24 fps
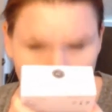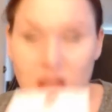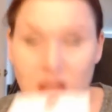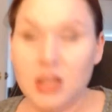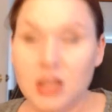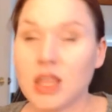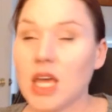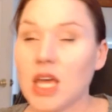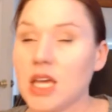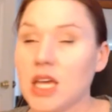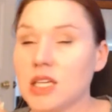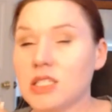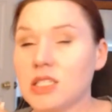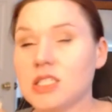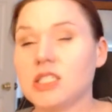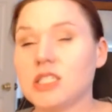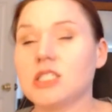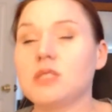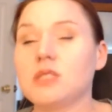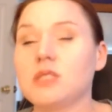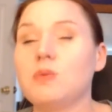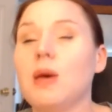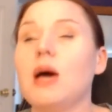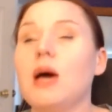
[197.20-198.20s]
they
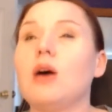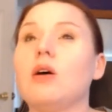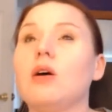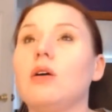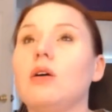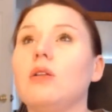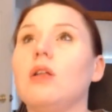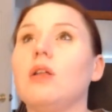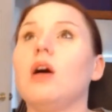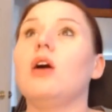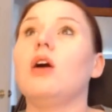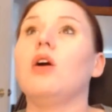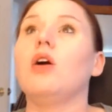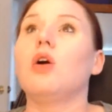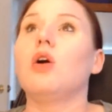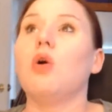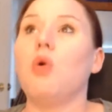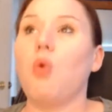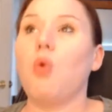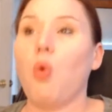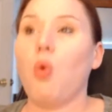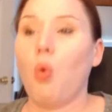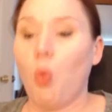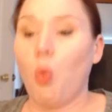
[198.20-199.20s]
smell
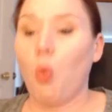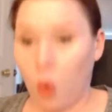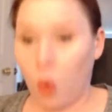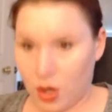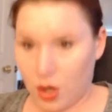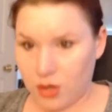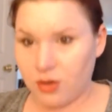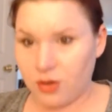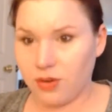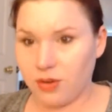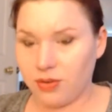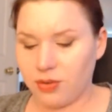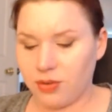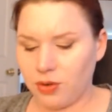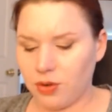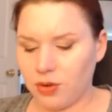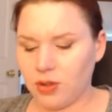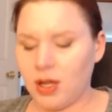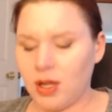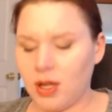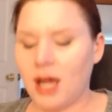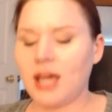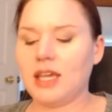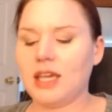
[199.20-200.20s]
wonderful.
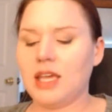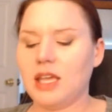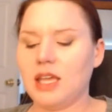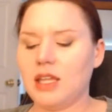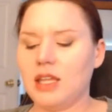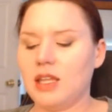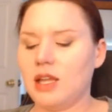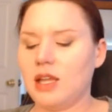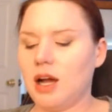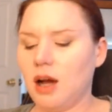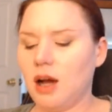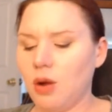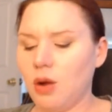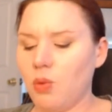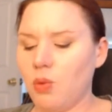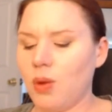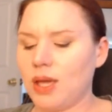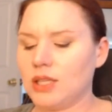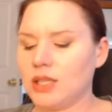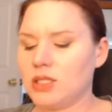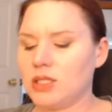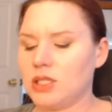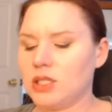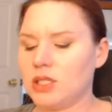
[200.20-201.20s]
I cannot
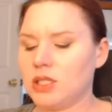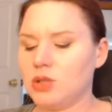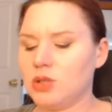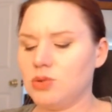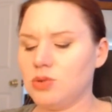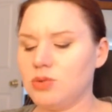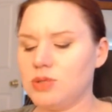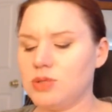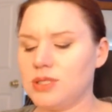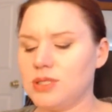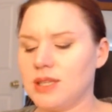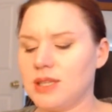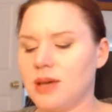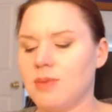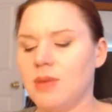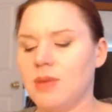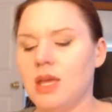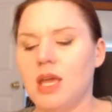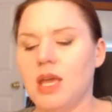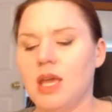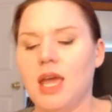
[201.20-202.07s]
wait to use them.